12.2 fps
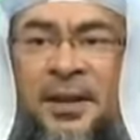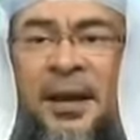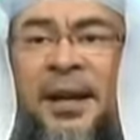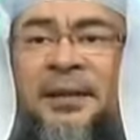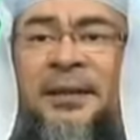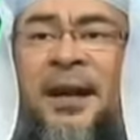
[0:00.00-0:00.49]

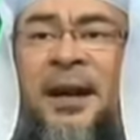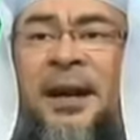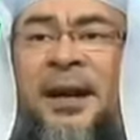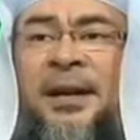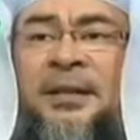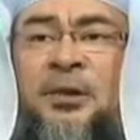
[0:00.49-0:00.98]
the
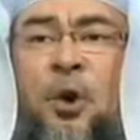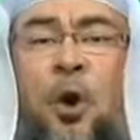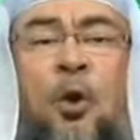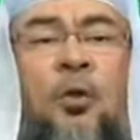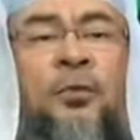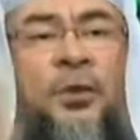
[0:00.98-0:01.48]
iddah
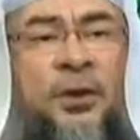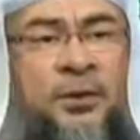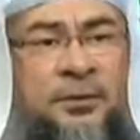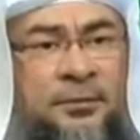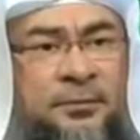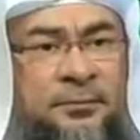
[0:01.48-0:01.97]
is
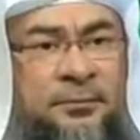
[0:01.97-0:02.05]
over.